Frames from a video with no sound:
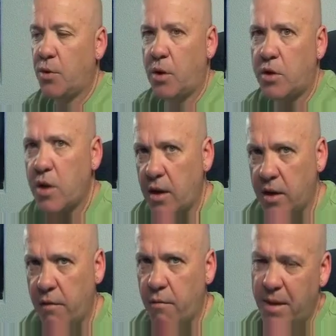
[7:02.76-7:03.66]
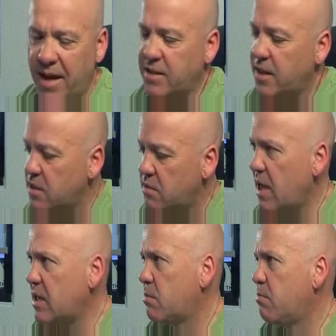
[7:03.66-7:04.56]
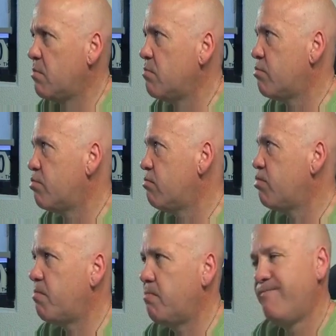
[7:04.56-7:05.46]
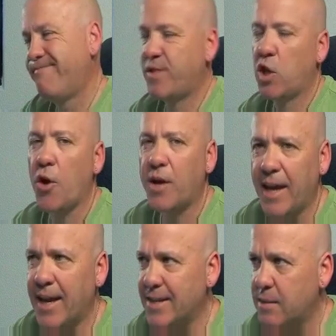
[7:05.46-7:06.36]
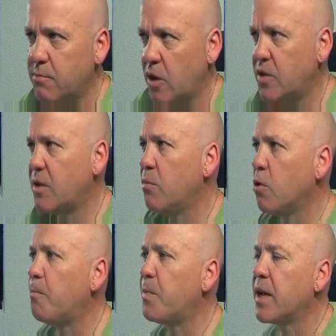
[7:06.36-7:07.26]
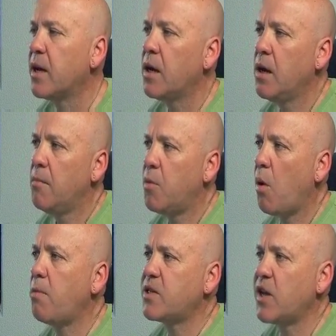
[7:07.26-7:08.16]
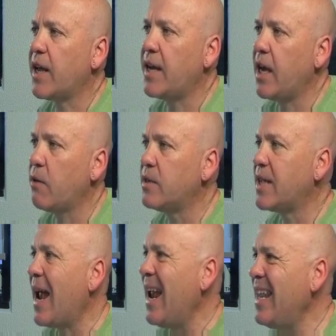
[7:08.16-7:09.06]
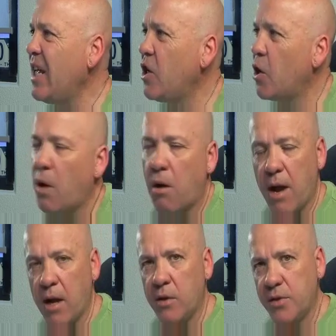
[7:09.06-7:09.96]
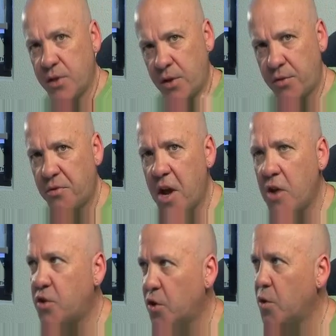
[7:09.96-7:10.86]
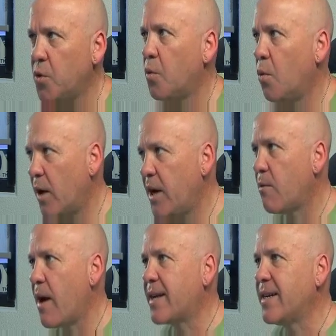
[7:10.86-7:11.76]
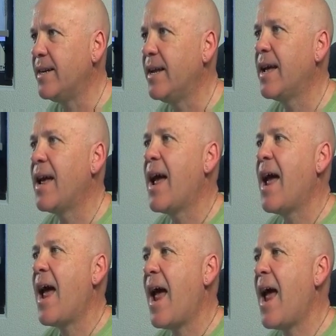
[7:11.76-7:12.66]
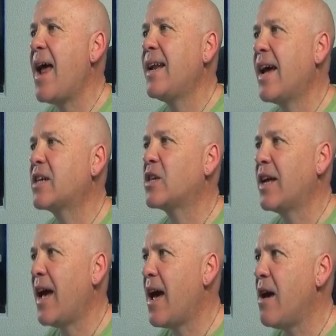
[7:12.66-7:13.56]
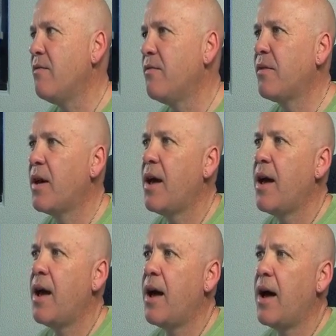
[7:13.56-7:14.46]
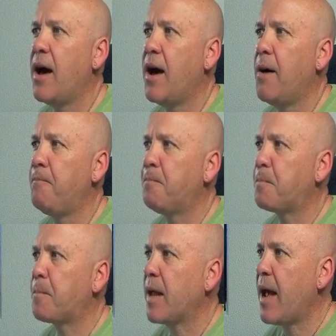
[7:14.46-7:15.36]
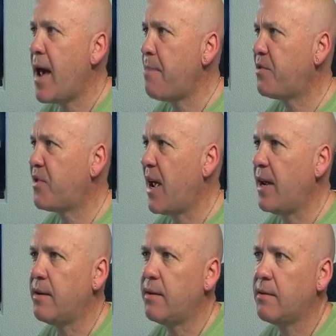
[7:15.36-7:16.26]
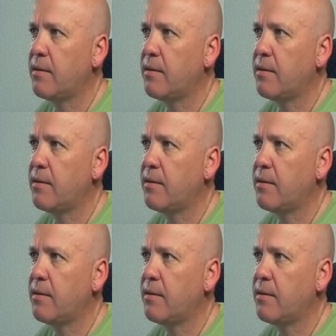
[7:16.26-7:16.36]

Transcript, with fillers: to a totally different page. That's, that's cloaking and its most simple. But what we're seeing here is any URLs that are 302 redirected and actually have um, ampersand